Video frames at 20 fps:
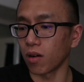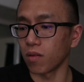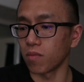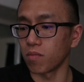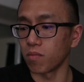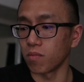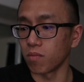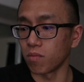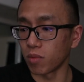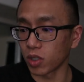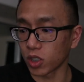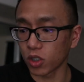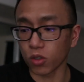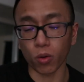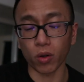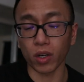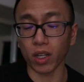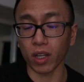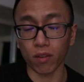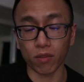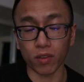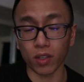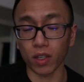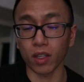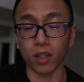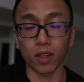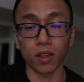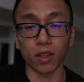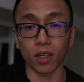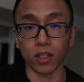majority of the
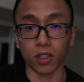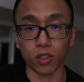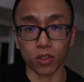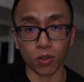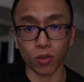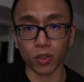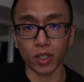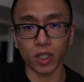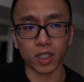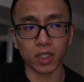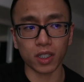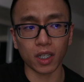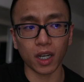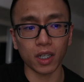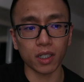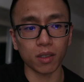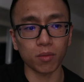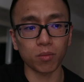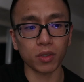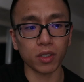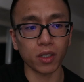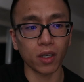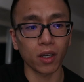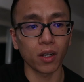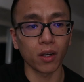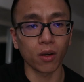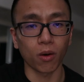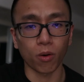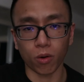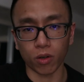luxurious items
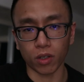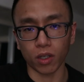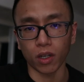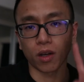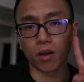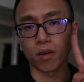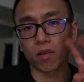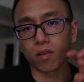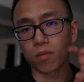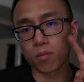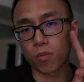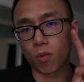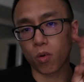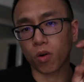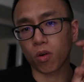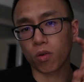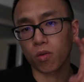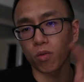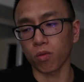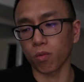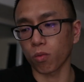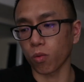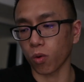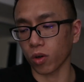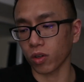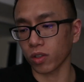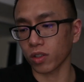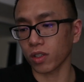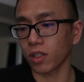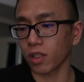or the more
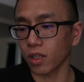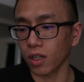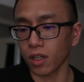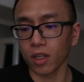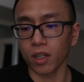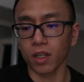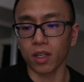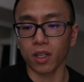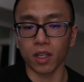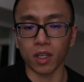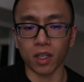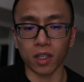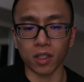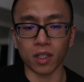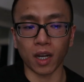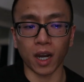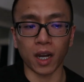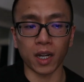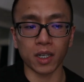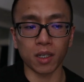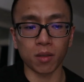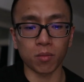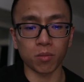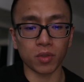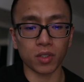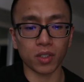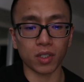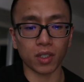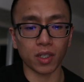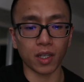worth it
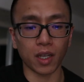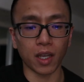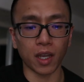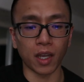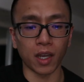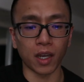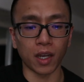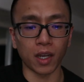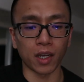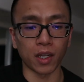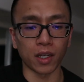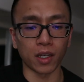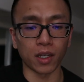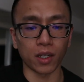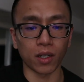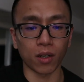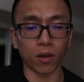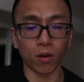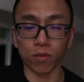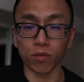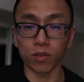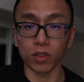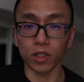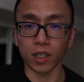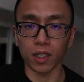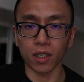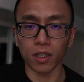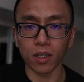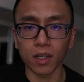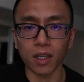items and
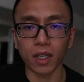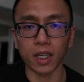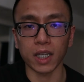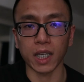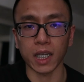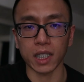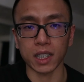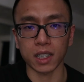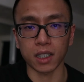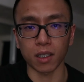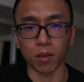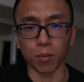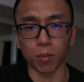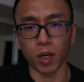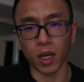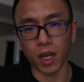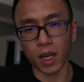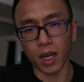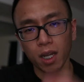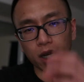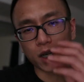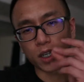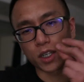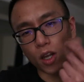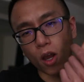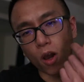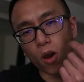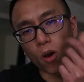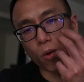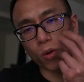hopefully get some
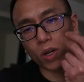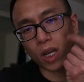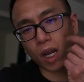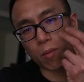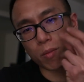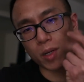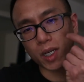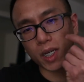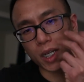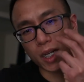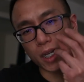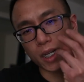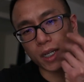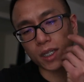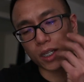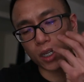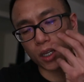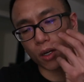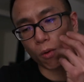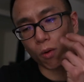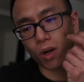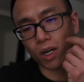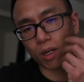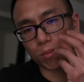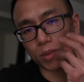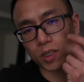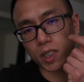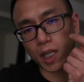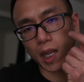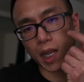dough coming in. You know what
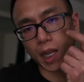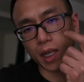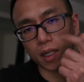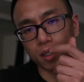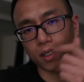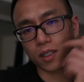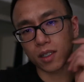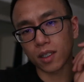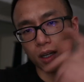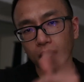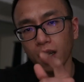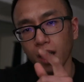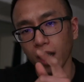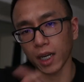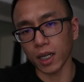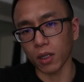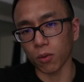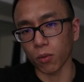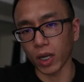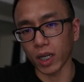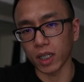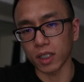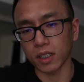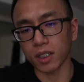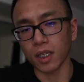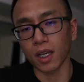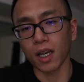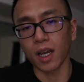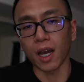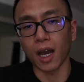I'm saying?
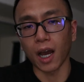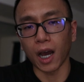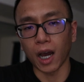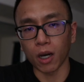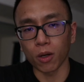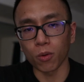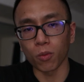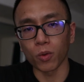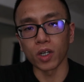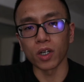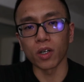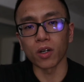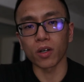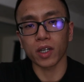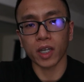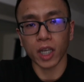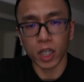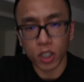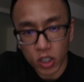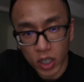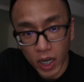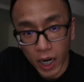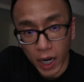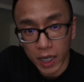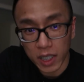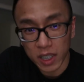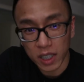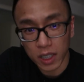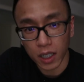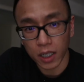Anyways, I will catch you
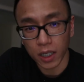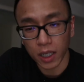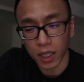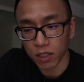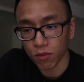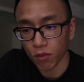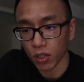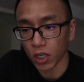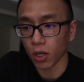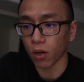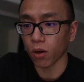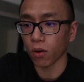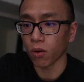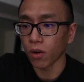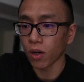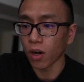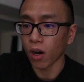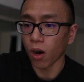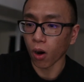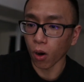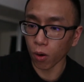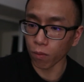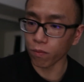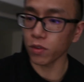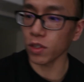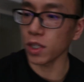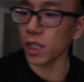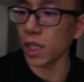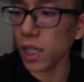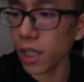guys in the next video.
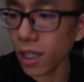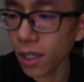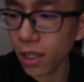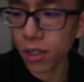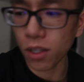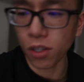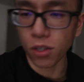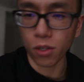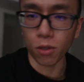Hopefully you